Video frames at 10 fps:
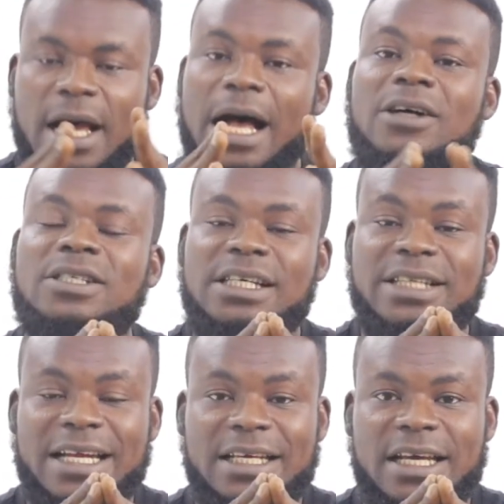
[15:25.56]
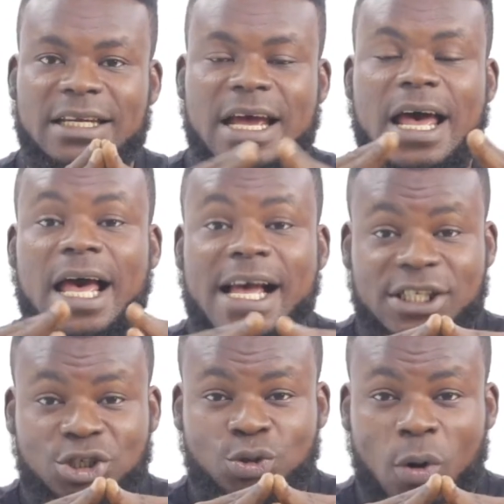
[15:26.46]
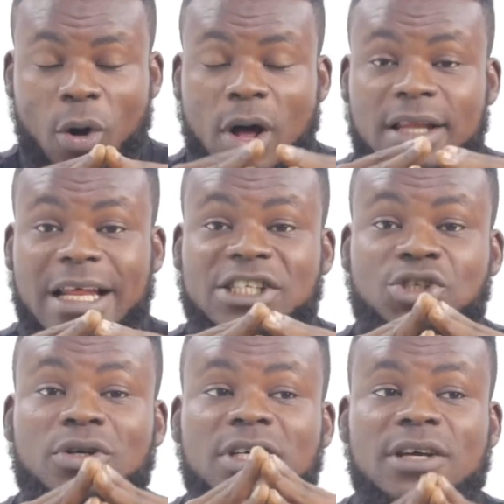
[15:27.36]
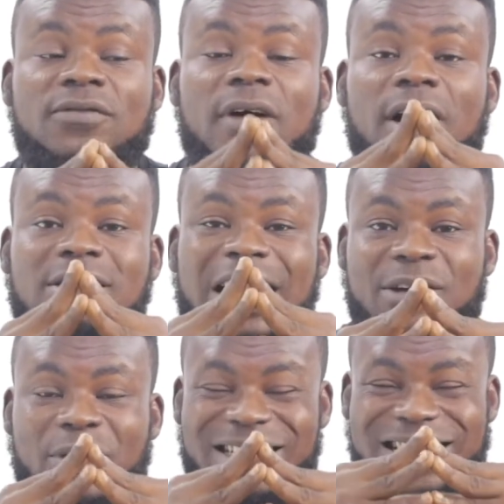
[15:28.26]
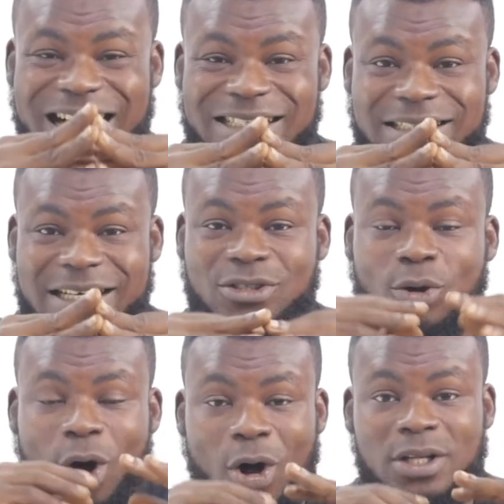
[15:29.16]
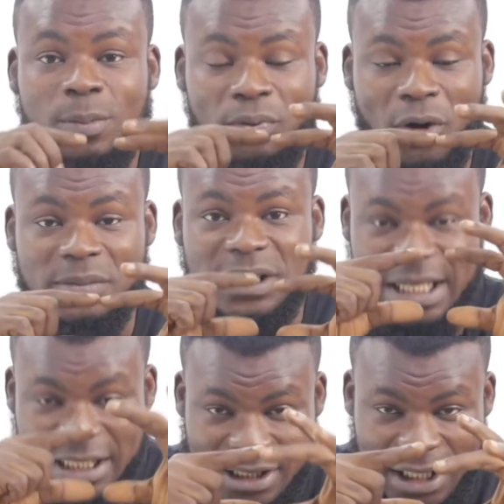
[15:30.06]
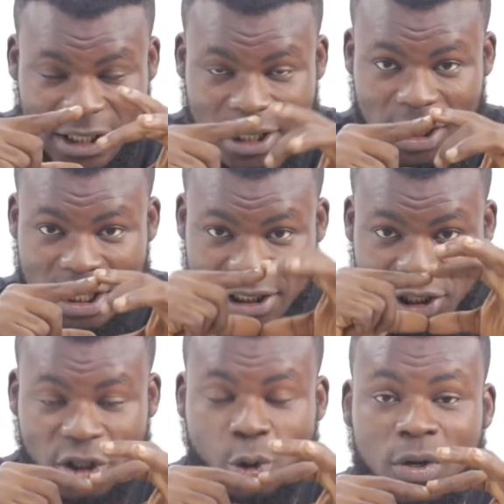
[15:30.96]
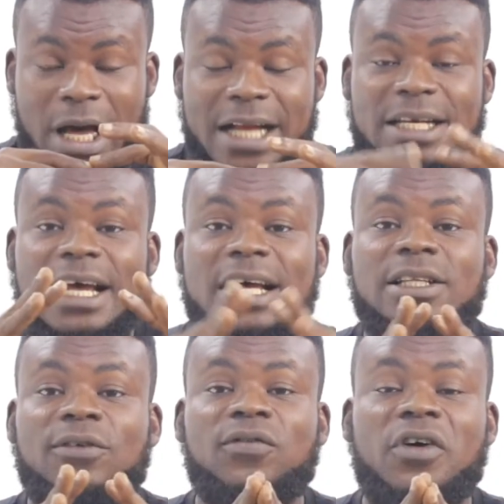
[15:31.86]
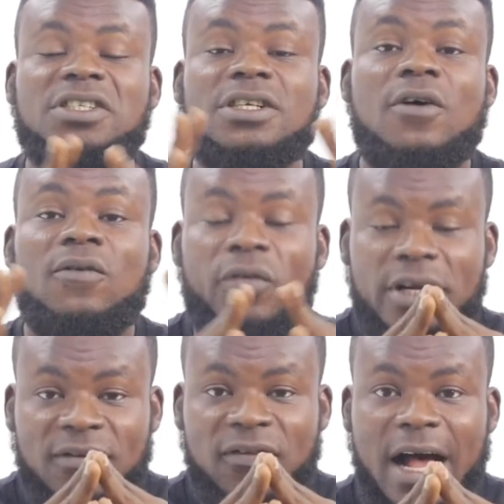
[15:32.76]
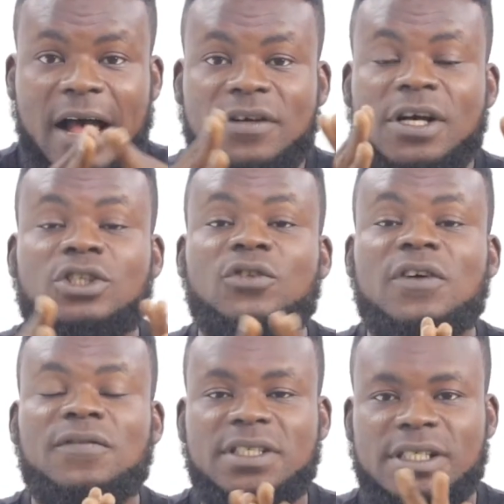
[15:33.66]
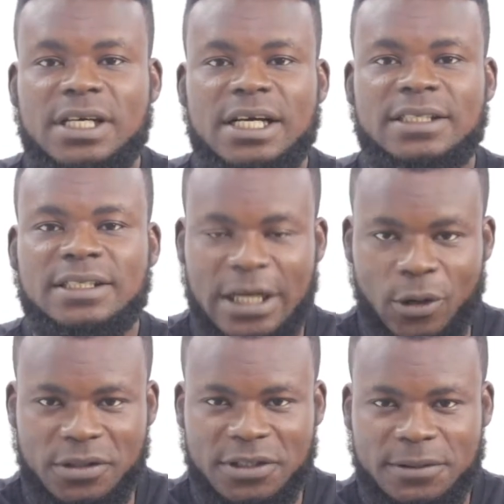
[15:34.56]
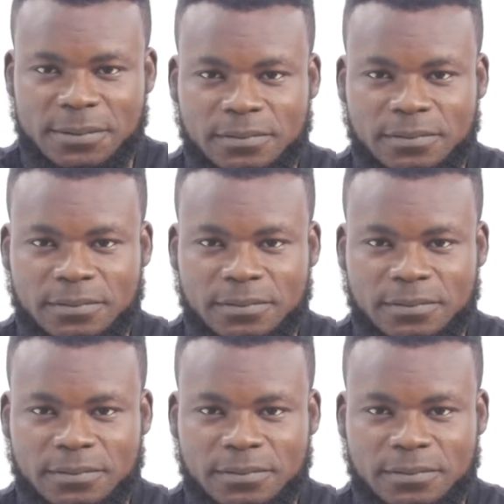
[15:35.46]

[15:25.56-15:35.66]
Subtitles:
I'll take that again. Ensure that you give direct answers to all the prompts in the cue card in the first 45 to 50 seconds.